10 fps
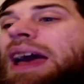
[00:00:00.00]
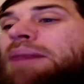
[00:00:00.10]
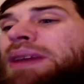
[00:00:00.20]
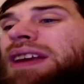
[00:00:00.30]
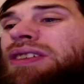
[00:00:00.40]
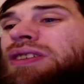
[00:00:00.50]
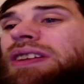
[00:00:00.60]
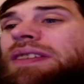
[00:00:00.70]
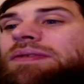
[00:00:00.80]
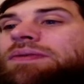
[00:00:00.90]
can be
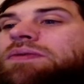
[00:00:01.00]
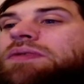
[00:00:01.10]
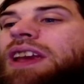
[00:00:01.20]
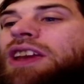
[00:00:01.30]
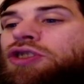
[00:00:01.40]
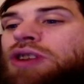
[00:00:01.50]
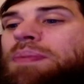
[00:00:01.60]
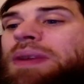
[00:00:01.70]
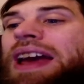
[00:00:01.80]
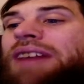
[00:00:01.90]
good.
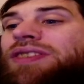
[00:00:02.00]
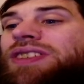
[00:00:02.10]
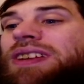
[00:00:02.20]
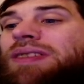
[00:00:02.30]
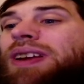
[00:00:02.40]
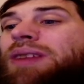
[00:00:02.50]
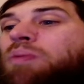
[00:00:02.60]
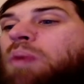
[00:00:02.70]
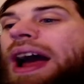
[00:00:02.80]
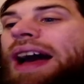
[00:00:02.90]
Intrepid
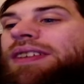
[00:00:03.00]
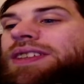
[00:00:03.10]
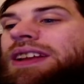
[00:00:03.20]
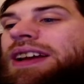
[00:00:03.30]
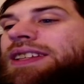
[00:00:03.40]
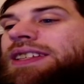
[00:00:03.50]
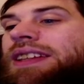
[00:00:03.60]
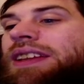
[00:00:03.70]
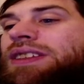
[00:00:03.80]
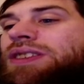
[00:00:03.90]
Adversary, wow, it's like
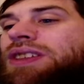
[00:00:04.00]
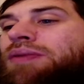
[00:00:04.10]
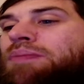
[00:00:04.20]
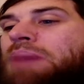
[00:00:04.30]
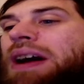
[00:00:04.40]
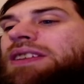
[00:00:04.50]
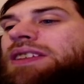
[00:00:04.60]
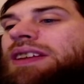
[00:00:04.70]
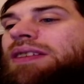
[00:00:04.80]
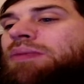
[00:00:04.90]
$6 or
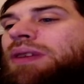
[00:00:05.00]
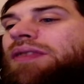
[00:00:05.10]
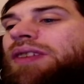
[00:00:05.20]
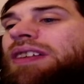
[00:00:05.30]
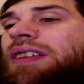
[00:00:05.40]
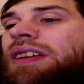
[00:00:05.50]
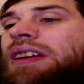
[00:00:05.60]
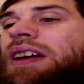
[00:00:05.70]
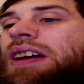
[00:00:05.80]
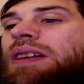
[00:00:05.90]
$7 here, whatever.
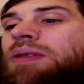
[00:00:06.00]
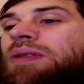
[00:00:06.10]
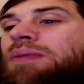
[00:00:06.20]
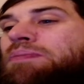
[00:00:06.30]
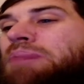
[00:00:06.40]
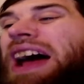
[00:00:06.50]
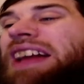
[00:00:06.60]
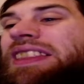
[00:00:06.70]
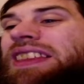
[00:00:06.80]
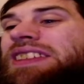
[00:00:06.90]

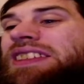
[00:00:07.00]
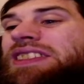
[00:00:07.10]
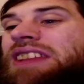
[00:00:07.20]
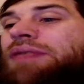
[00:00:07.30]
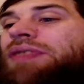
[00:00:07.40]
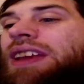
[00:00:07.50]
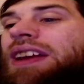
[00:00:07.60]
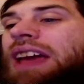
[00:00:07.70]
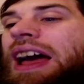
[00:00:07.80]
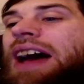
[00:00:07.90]
But this is
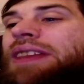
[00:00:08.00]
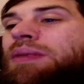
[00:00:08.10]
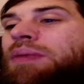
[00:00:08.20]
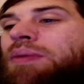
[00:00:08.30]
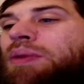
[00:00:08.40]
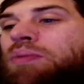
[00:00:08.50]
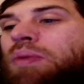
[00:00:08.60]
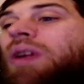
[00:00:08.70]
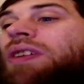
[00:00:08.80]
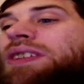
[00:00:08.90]
definitely a card that we
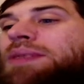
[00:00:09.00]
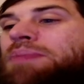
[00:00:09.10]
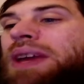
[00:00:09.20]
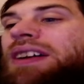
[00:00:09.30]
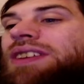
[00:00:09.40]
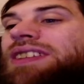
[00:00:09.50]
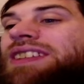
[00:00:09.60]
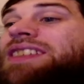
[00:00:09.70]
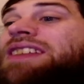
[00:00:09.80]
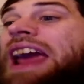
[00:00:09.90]
would want because
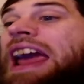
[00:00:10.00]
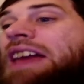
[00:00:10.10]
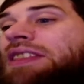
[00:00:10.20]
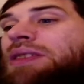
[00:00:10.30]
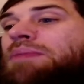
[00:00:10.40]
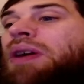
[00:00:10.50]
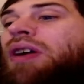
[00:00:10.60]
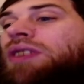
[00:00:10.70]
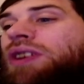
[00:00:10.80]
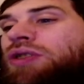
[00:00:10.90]
it's an anthem
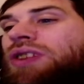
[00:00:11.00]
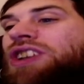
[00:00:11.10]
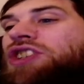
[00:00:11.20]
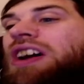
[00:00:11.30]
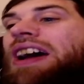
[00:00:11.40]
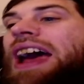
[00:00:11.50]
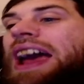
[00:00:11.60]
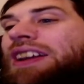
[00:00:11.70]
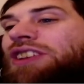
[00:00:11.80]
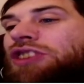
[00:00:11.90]
on a creature
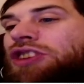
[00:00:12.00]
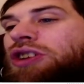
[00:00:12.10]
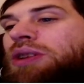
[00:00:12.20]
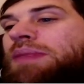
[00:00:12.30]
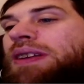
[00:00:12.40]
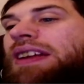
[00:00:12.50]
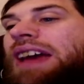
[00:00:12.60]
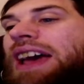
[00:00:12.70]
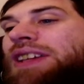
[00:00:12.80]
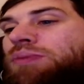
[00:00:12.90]
and it's a human
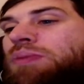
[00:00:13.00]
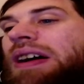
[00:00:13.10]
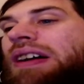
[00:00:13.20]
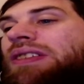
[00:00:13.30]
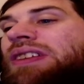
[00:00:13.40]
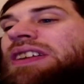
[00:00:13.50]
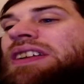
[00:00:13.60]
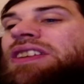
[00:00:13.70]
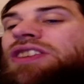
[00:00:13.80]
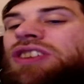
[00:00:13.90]
as well.
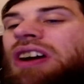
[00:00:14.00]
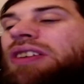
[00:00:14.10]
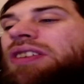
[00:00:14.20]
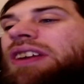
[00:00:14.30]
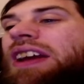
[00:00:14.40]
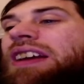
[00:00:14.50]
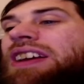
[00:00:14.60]
So